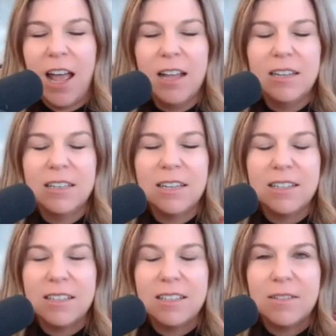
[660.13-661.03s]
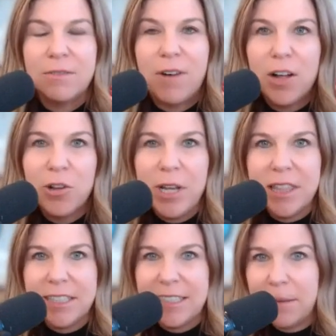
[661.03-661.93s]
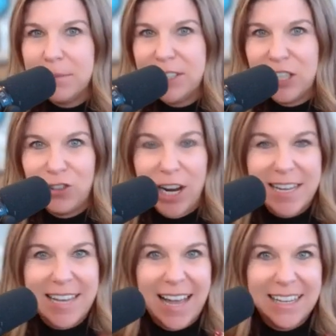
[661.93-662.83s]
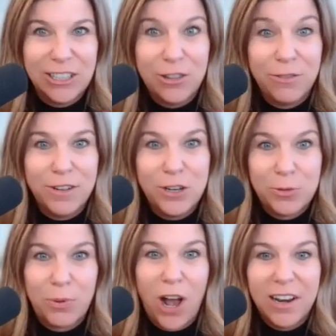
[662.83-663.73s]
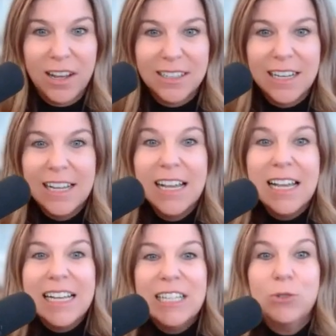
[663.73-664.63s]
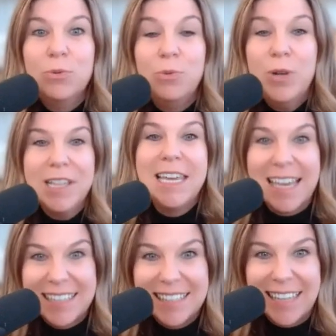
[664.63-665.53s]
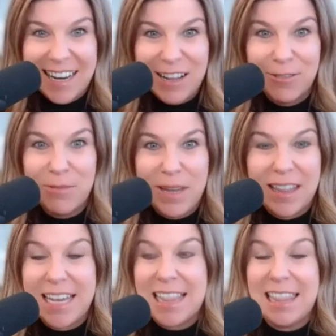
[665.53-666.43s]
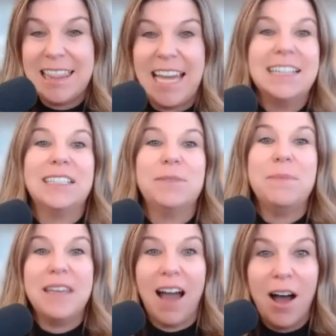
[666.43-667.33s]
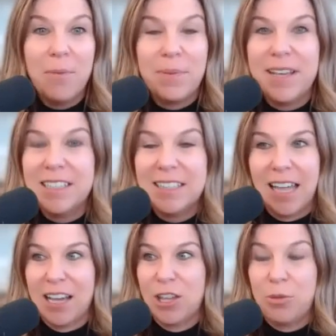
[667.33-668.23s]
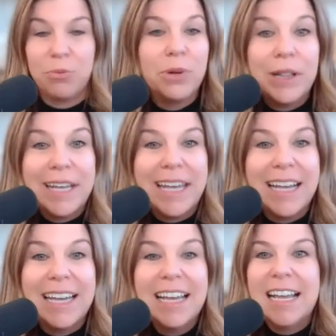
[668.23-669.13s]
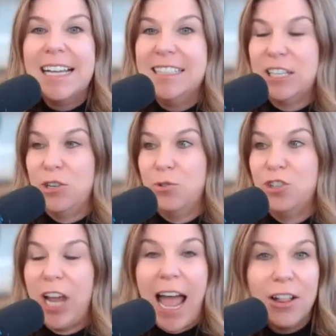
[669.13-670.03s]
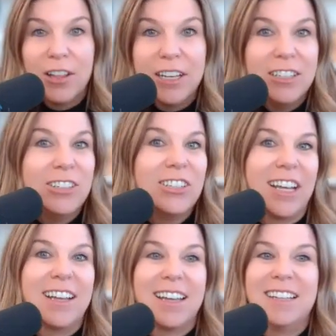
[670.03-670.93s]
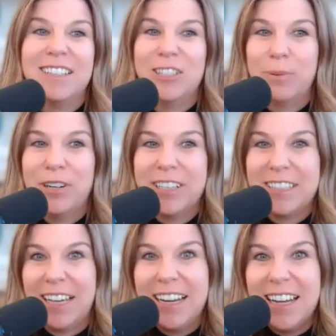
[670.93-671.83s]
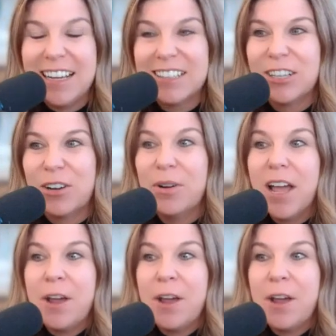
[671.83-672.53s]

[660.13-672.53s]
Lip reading: and following the steps to try to get to the finished product is really exciting for me. Like it lights me up. It's like thrilling. It's a new challenge. Like it's super exciting. So